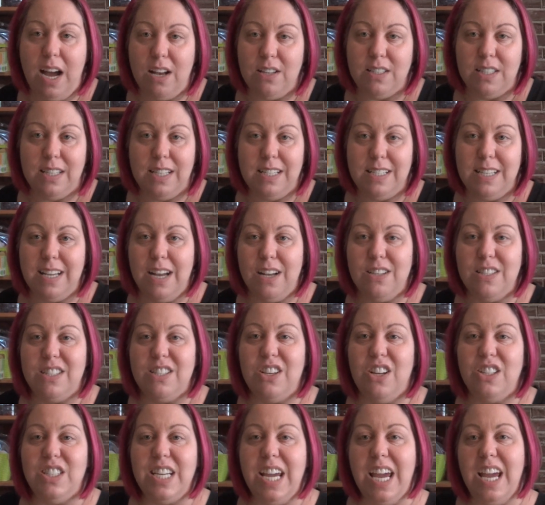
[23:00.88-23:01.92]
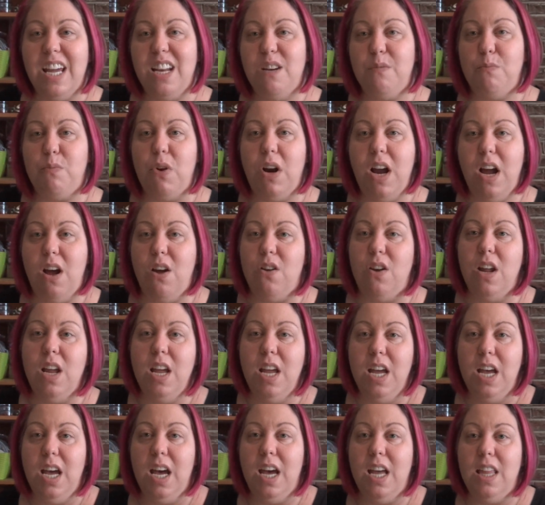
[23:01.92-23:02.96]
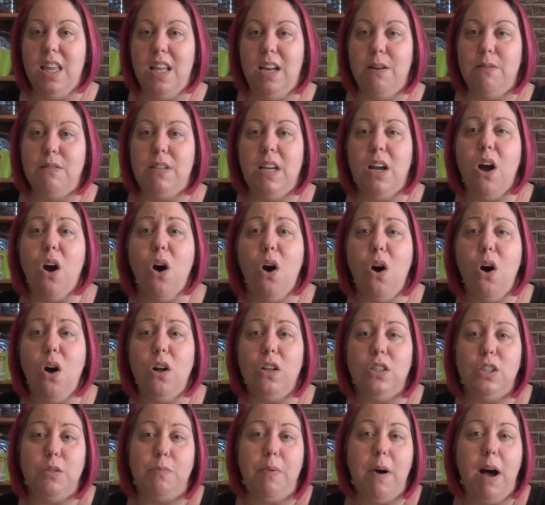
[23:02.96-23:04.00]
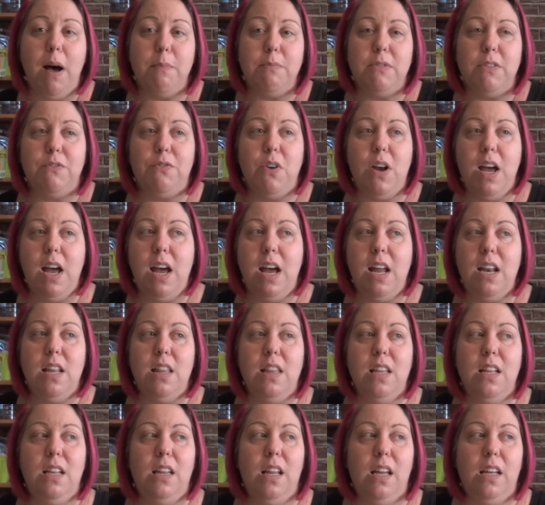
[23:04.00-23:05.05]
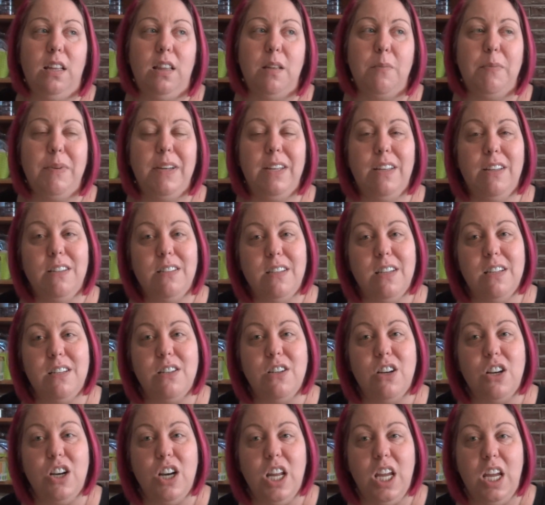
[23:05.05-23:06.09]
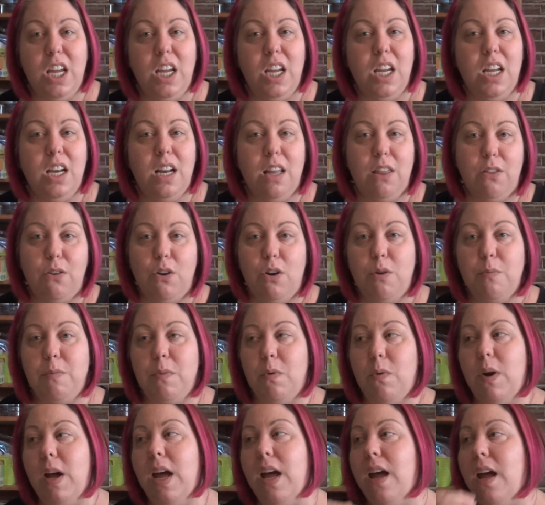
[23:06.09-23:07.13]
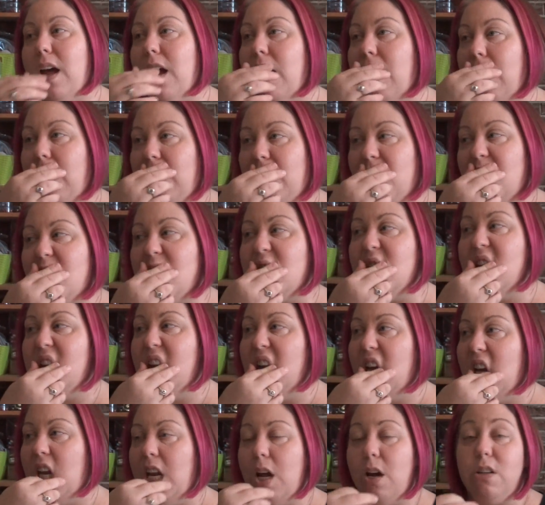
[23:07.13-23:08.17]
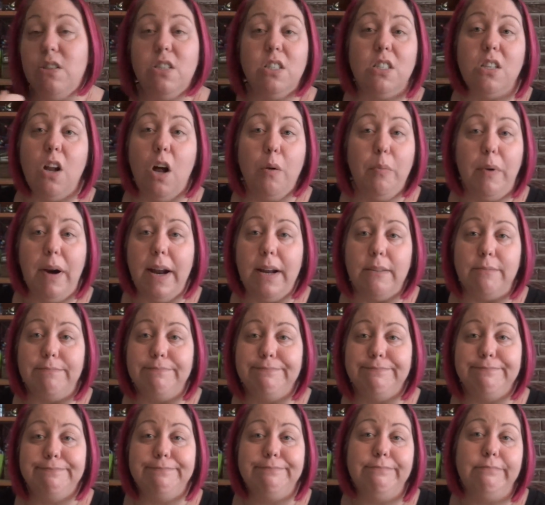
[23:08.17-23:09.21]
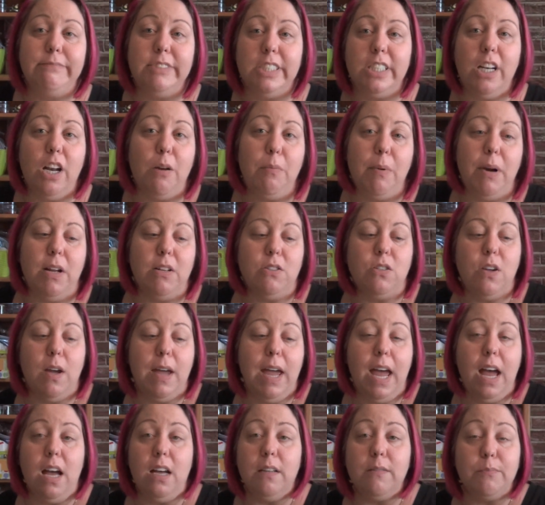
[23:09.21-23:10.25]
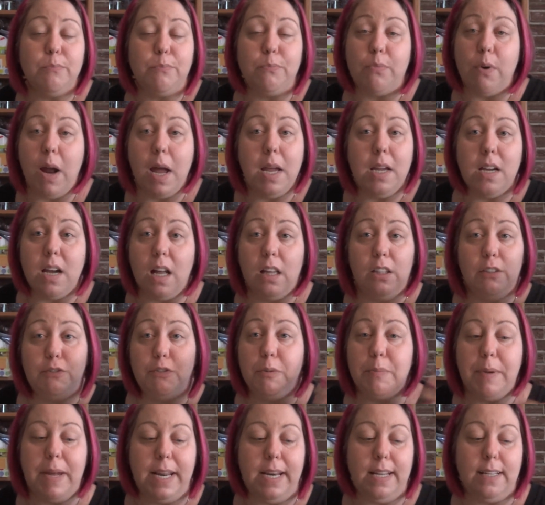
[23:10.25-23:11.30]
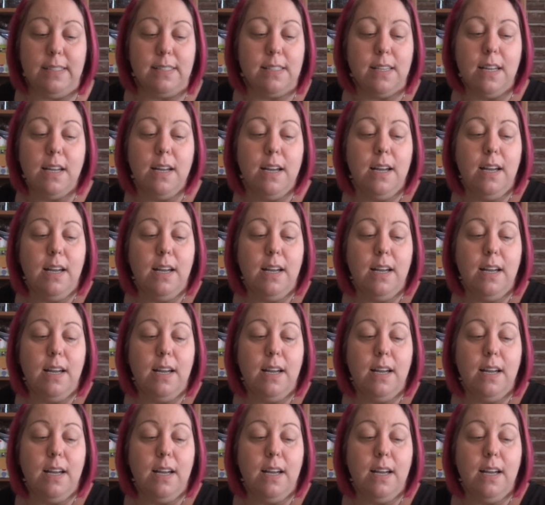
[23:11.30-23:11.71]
house, and this house is all tan and brown. And then I was like, oh, I'll do pops of red, and then like the pillows get dirty and I throw them away. Now it's just all brown. Just all brown. So I have bright, colorful paintings